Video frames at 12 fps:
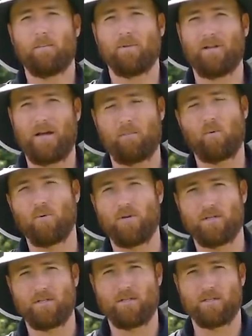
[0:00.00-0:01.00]
A lot more
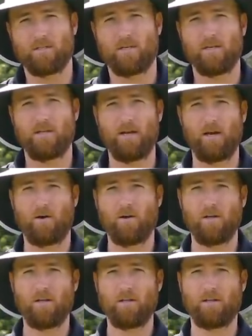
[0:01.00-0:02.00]
distance. Now,
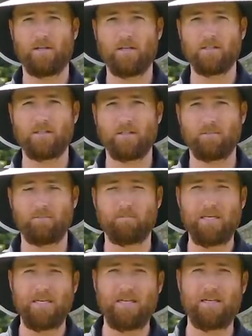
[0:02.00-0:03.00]
it doesn't
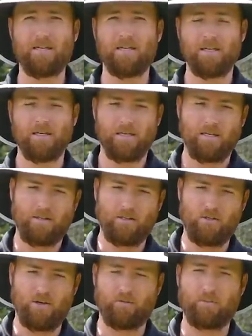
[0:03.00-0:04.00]
mean
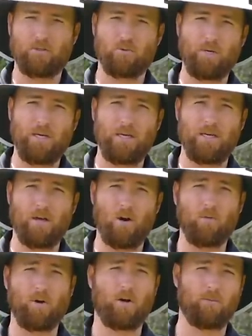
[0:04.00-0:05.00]
that you have to be swinging
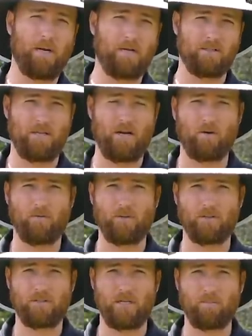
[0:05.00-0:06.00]
over one hundred miles an hour for
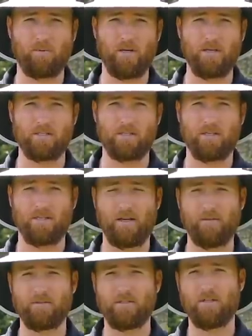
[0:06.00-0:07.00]
this to take place.
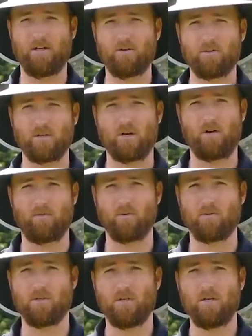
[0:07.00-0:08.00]
I've seen hundreds of
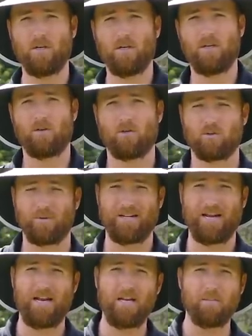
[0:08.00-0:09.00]
golfers that are
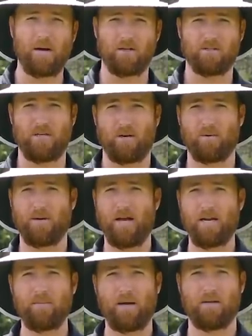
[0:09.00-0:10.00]
swinging eighty miles an hour,
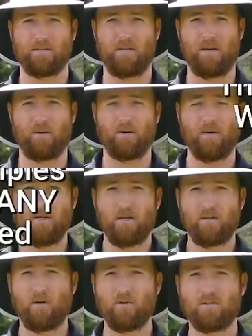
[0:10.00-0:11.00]
ninety miles an hour.
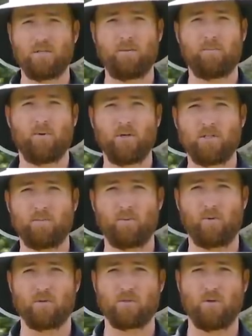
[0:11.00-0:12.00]
Those same
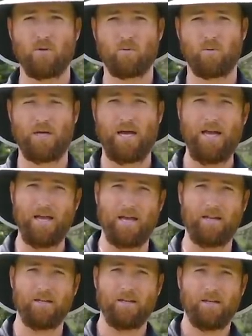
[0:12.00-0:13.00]
principles will
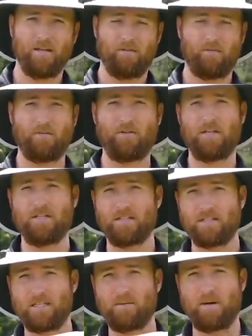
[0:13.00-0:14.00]
add fifteen,
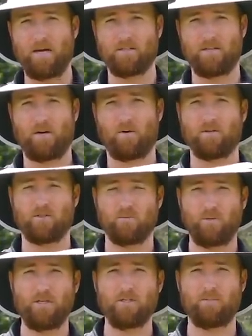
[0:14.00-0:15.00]
sixteen miles an hour of
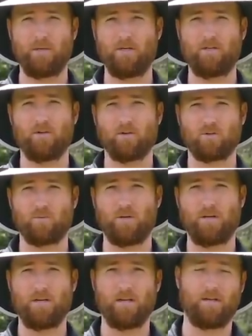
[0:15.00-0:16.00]
swing speed to your
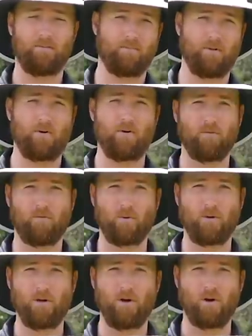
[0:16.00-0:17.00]
swing and thirty or
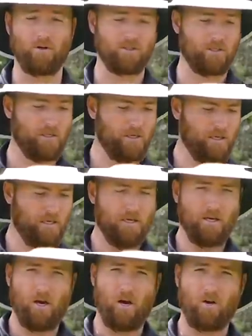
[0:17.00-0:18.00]
forty yards.
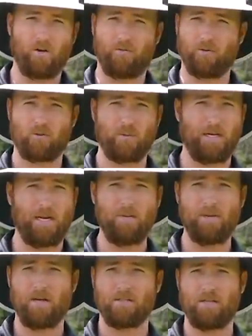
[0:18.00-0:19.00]
All, if you're swinging
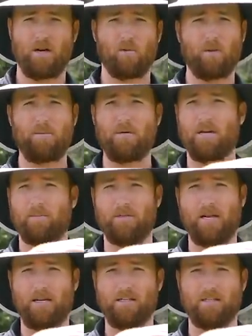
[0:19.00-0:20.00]
eighty miles an hour, maybe you get up
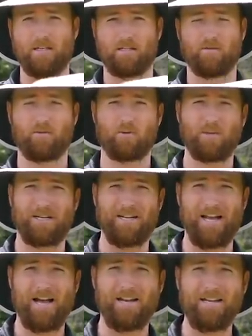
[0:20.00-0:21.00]
to ninety-six. If you're swinging
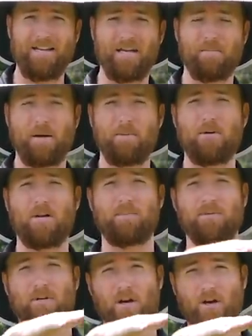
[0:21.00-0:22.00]
ninety, maybe you get
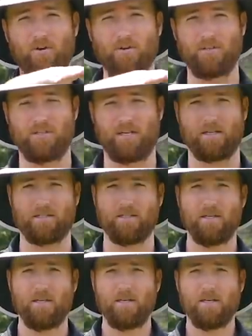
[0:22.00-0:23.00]
up to one hundred and six.
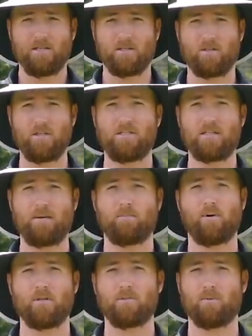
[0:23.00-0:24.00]
So these same
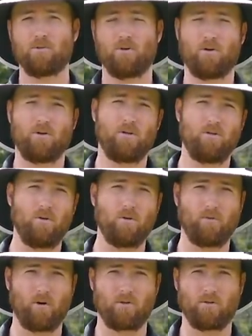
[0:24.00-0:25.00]
principles are
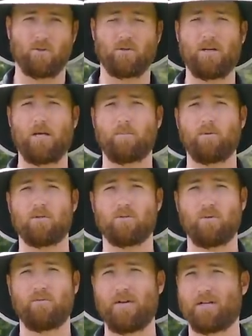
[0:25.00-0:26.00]
universal. They're gonna help you to
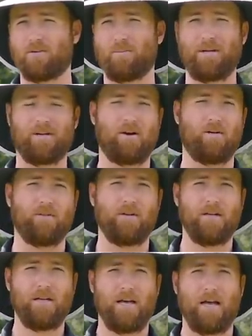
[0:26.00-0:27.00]
swing faster, make golf
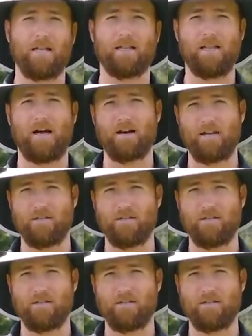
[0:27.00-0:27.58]
a lot